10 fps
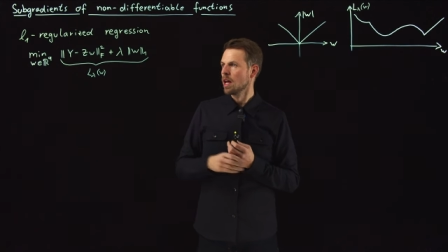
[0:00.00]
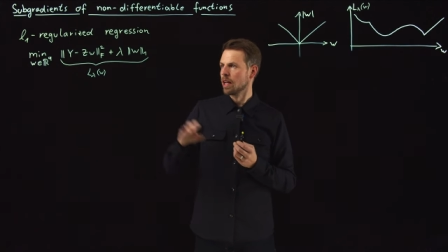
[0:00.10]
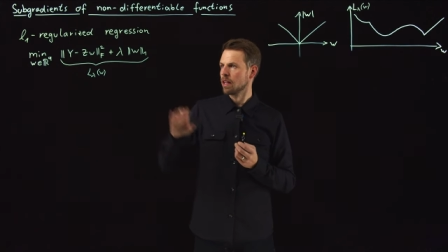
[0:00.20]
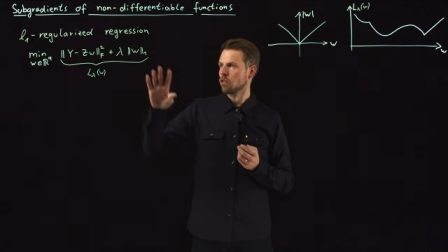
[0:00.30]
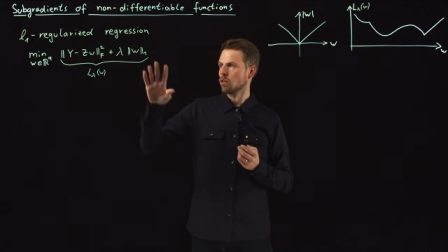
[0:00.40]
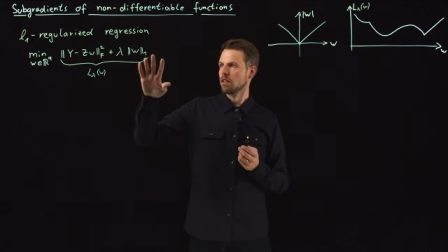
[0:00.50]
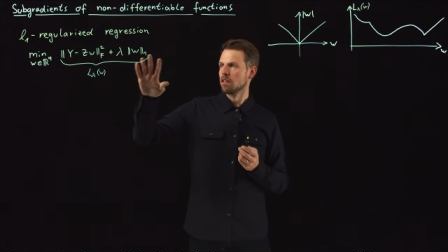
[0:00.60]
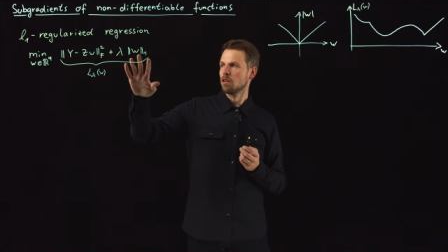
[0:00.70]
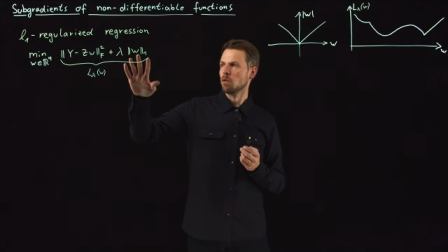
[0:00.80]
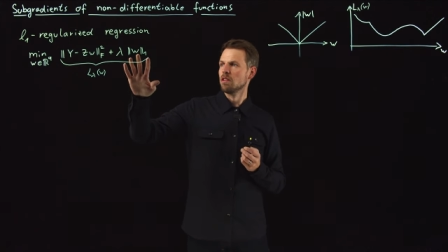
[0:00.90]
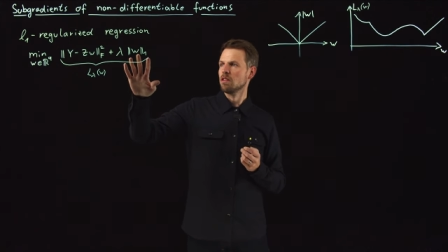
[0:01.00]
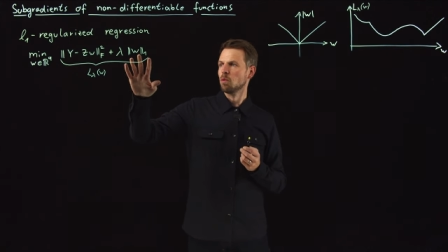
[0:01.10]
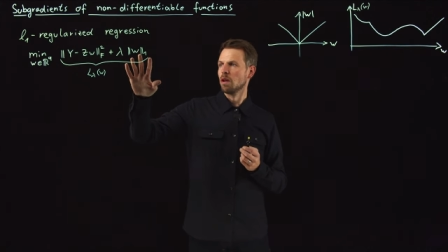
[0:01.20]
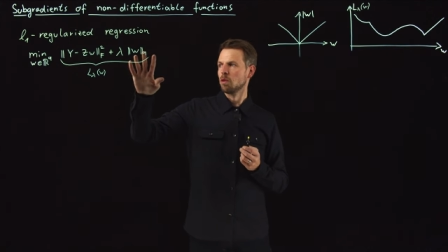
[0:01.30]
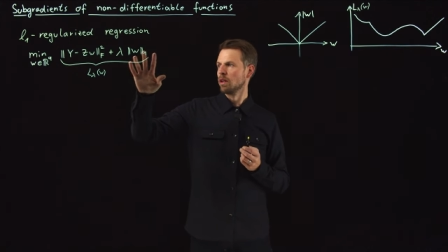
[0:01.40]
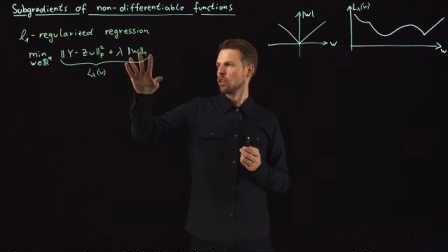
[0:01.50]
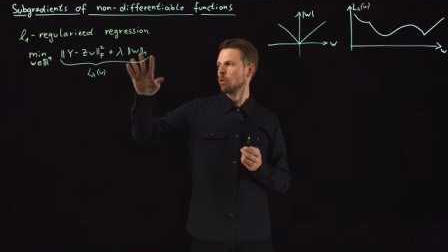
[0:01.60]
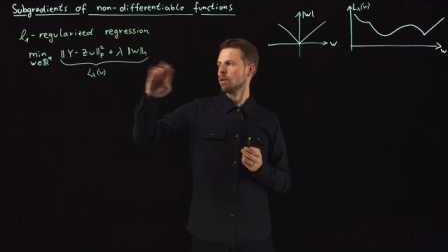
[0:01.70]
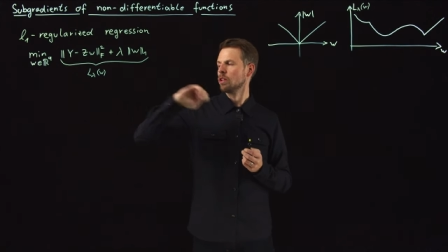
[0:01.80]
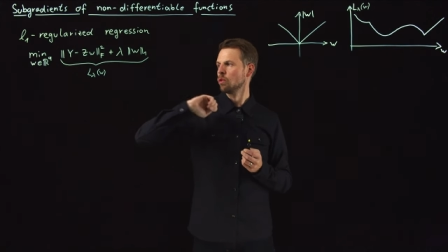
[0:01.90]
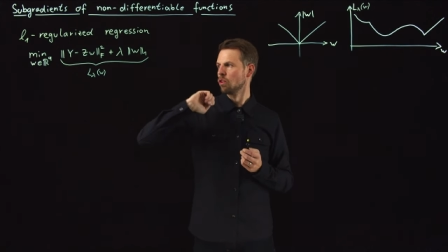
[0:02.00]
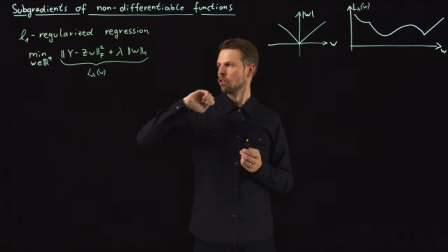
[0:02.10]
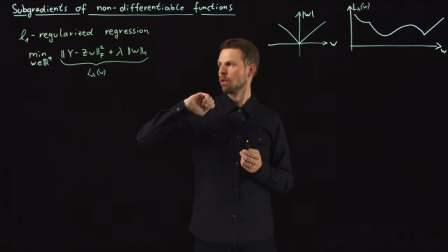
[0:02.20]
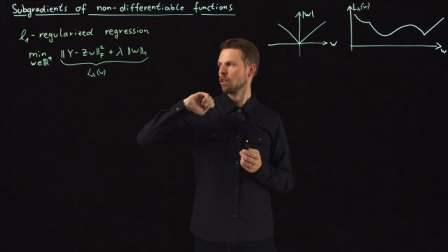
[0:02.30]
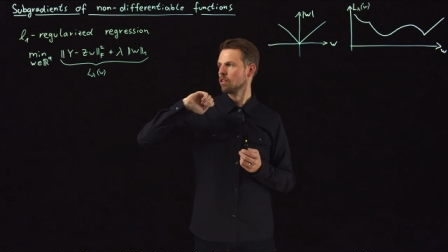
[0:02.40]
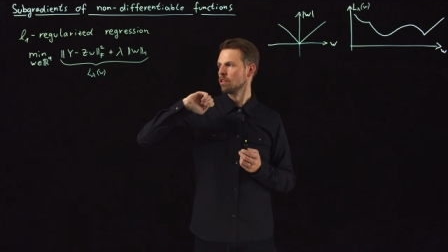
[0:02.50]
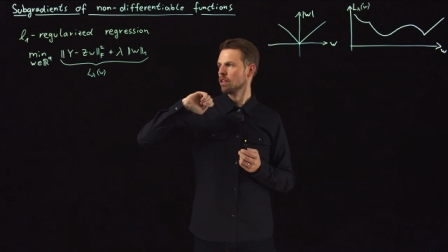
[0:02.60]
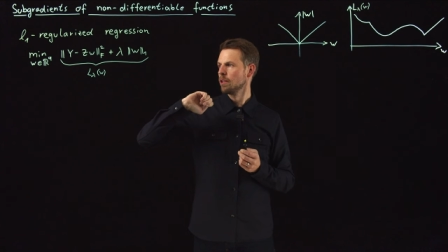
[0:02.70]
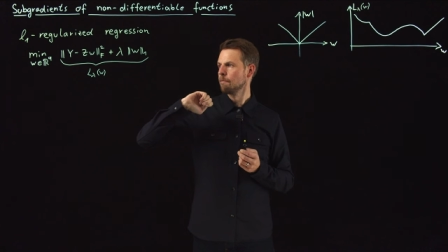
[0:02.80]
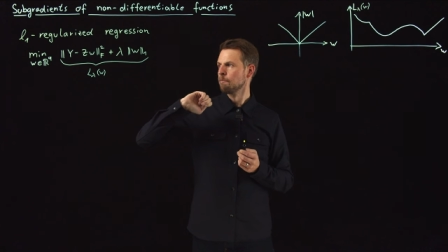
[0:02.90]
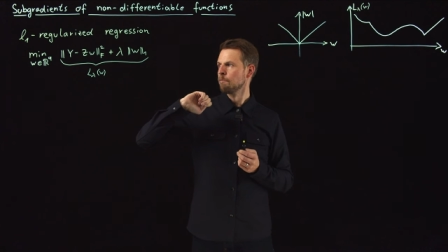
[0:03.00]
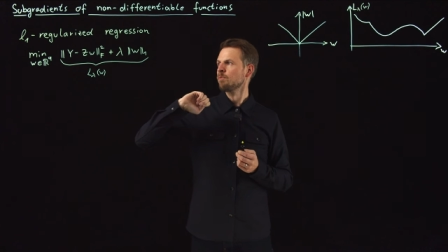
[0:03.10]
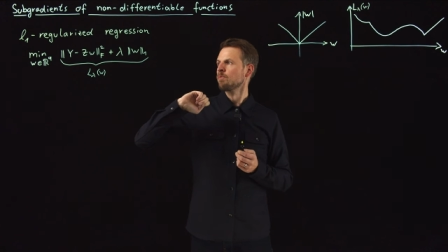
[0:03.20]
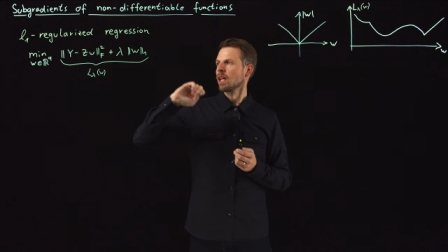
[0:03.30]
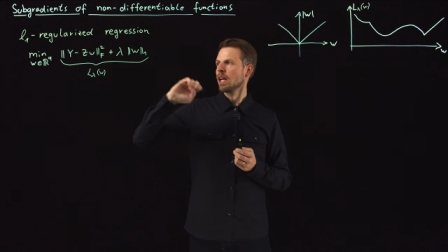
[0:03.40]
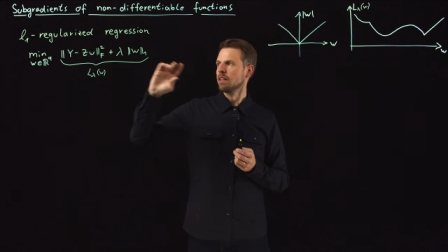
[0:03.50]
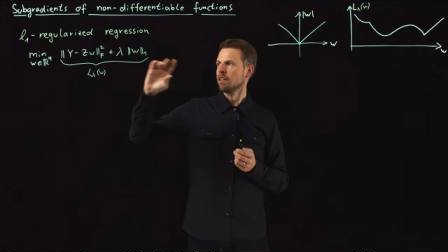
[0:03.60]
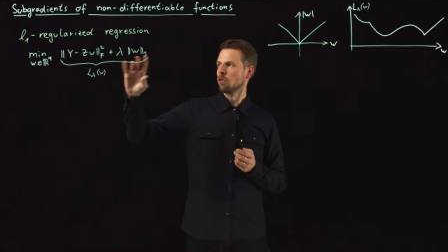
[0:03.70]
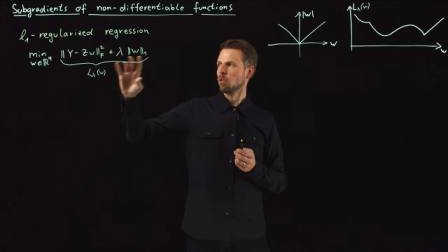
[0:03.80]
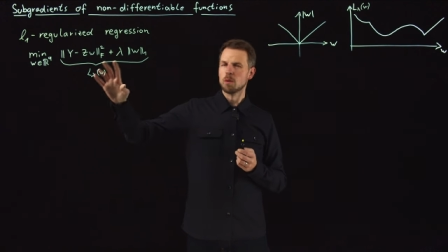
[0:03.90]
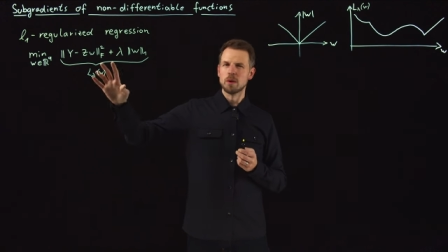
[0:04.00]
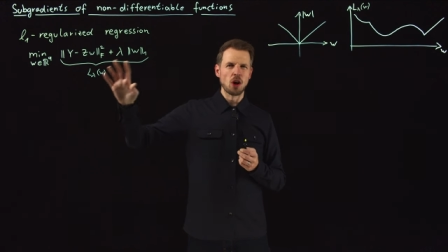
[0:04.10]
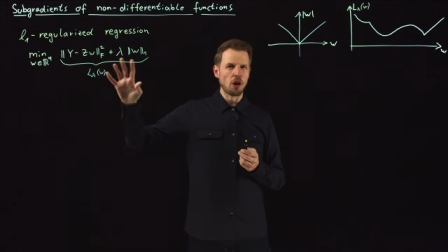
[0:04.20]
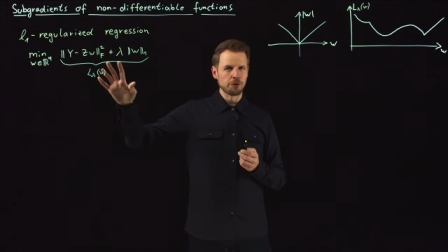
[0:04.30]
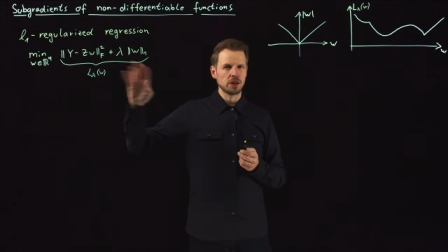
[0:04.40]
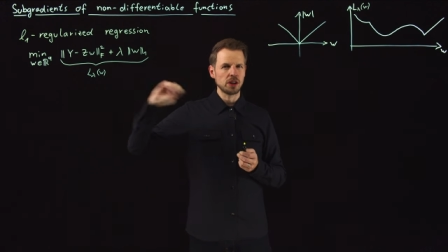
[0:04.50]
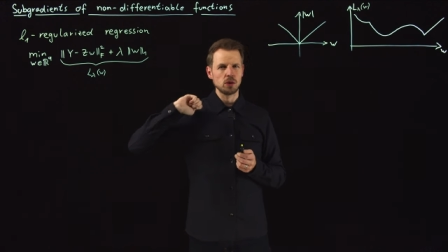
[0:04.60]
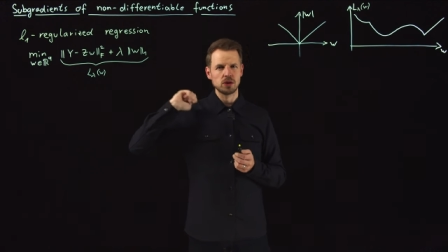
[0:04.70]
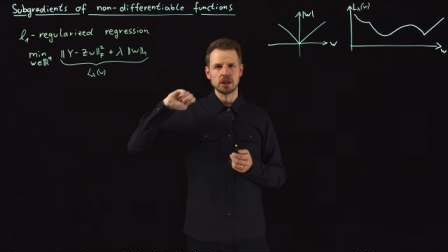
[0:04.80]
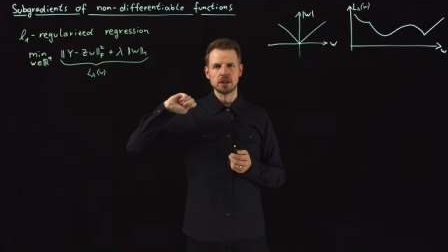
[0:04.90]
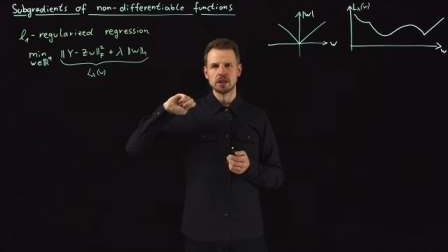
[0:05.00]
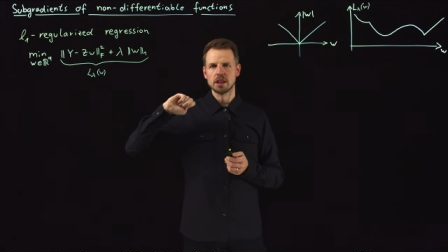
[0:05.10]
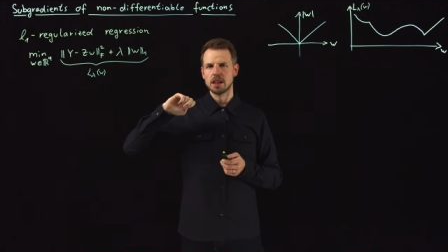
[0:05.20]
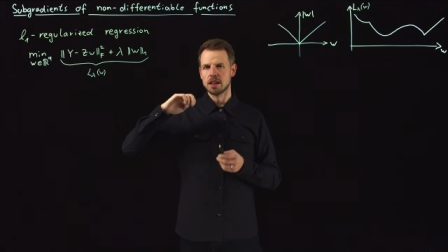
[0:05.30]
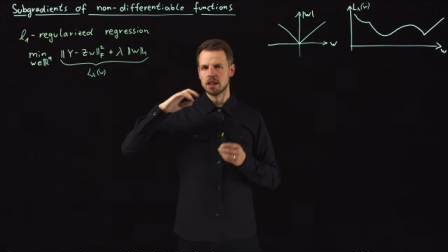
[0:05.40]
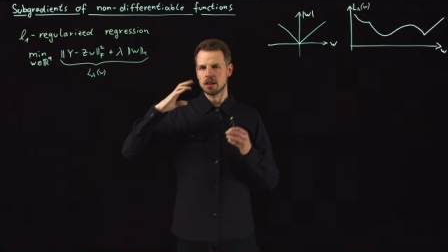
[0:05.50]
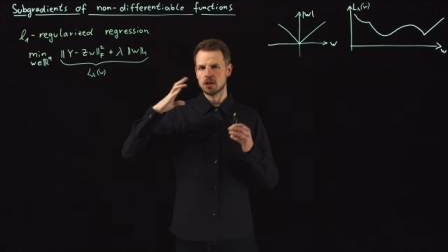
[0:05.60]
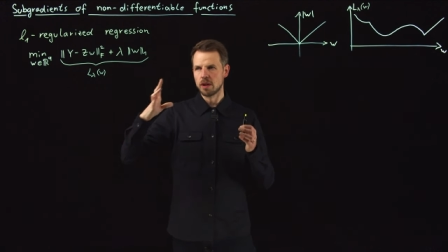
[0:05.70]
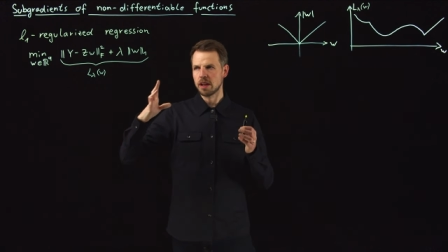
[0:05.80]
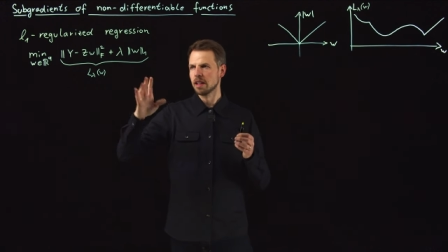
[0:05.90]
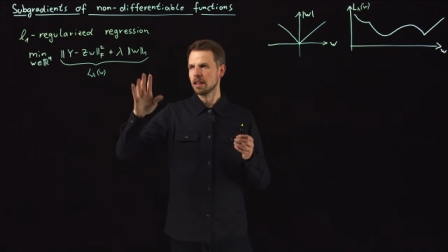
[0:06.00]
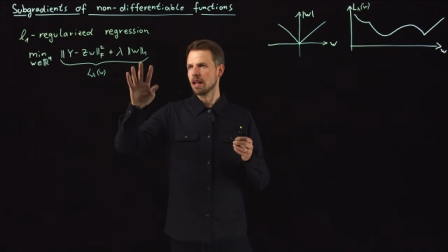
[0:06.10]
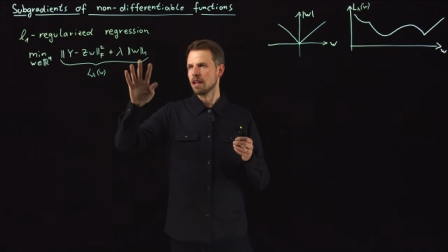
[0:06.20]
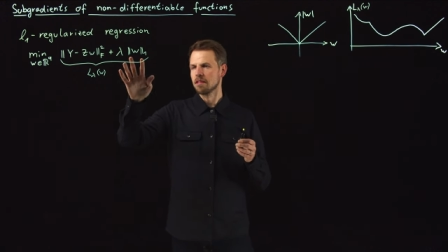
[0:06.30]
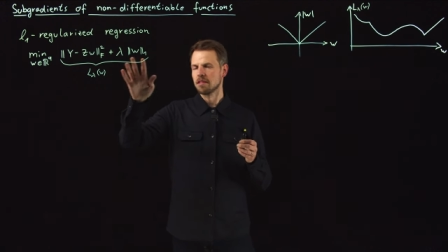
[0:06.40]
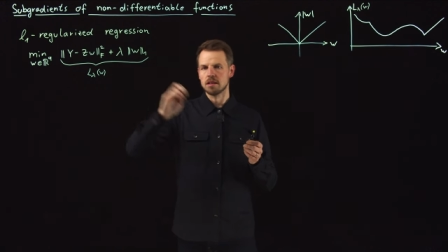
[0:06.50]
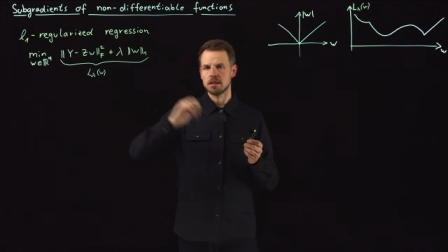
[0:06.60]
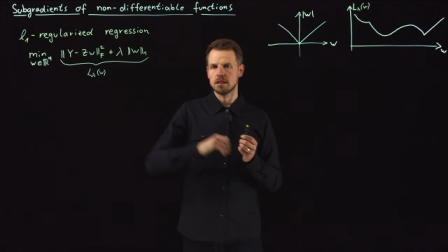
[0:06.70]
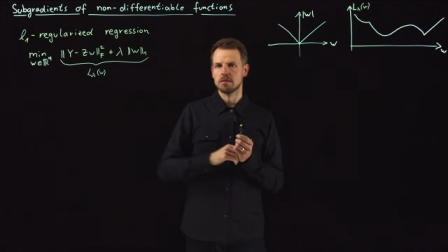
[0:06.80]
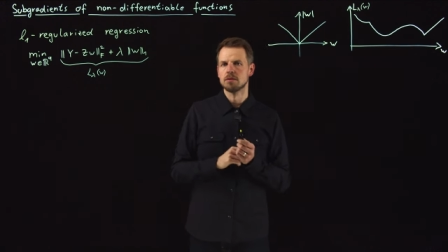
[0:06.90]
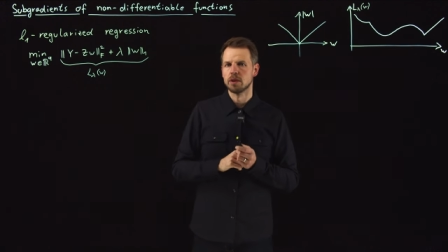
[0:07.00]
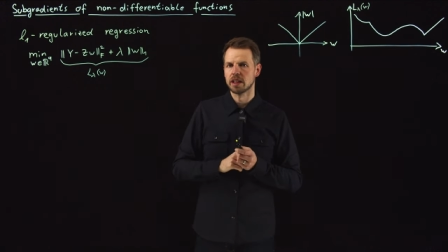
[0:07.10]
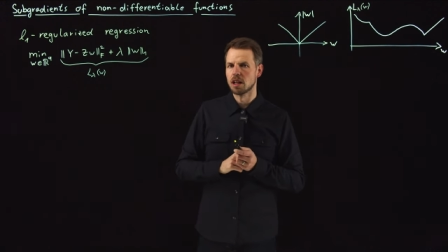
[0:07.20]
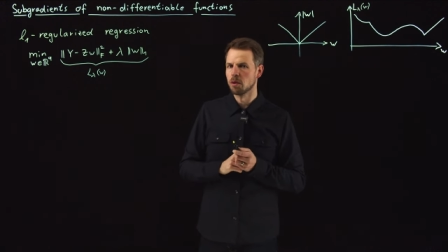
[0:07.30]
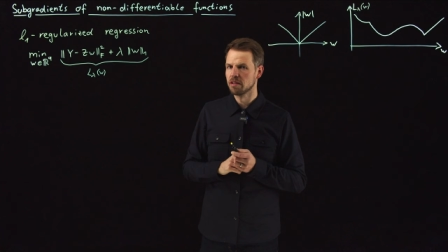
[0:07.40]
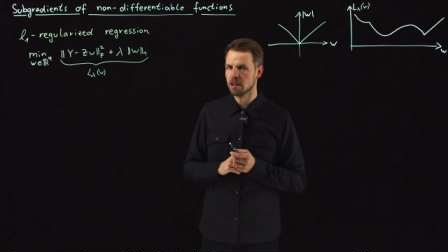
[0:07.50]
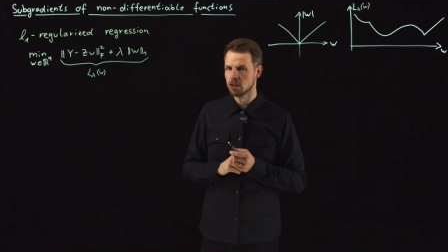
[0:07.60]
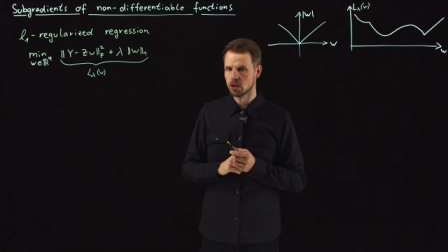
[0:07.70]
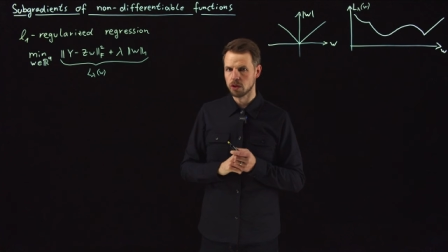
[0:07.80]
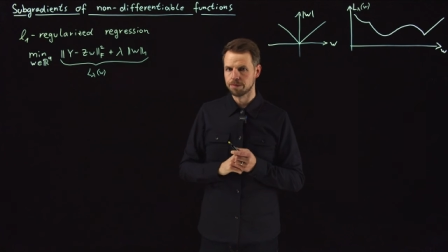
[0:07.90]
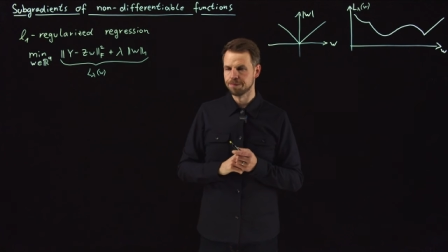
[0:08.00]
And so this is the reason why the one norm induces sparsity, and this is why we often use it in training as a regularization term.